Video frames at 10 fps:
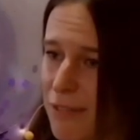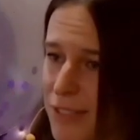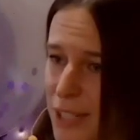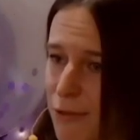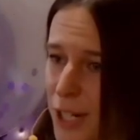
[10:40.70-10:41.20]

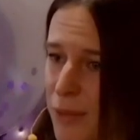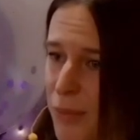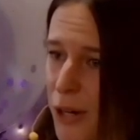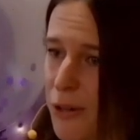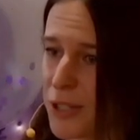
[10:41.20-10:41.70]
different
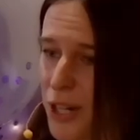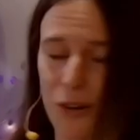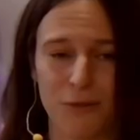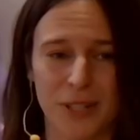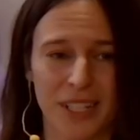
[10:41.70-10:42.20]

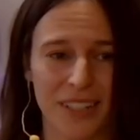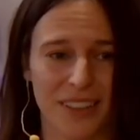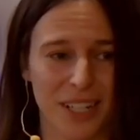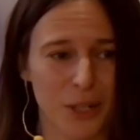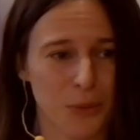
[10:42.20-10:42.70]
post-COVID
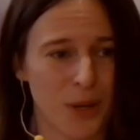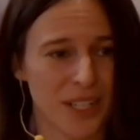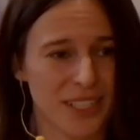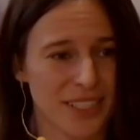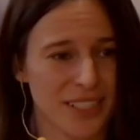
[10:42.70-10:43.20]
than it
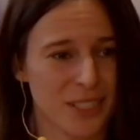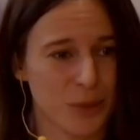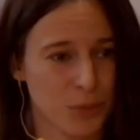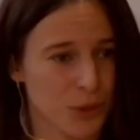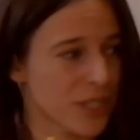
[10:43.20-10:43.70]
was
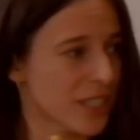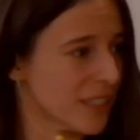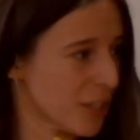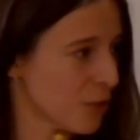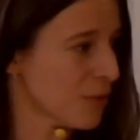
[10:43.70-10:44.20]

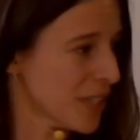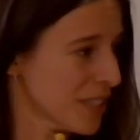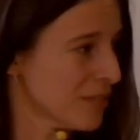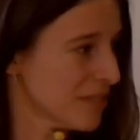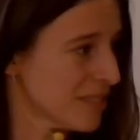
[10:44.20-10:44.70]

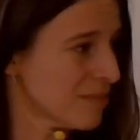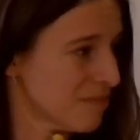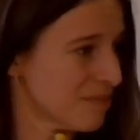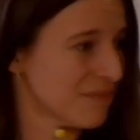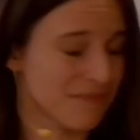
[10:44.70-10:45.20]
pre-COVID?
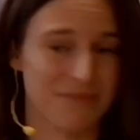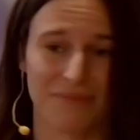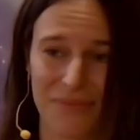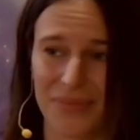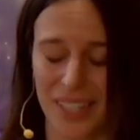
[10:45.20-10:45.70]

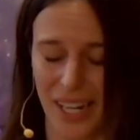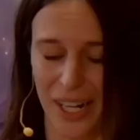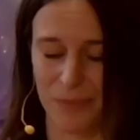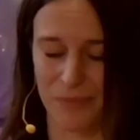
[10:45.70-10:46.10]
Yeah.